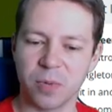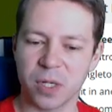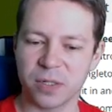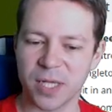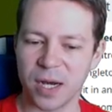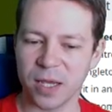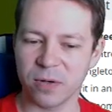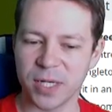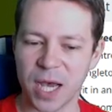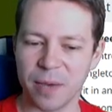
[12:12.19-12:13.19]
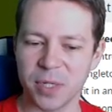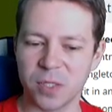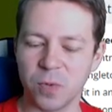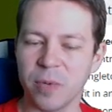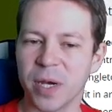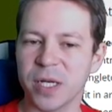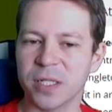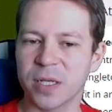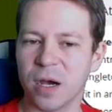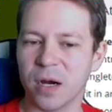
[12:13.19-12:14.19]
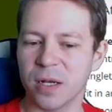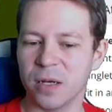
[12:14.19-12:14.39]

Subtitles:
because suddenly on diamonds we might discard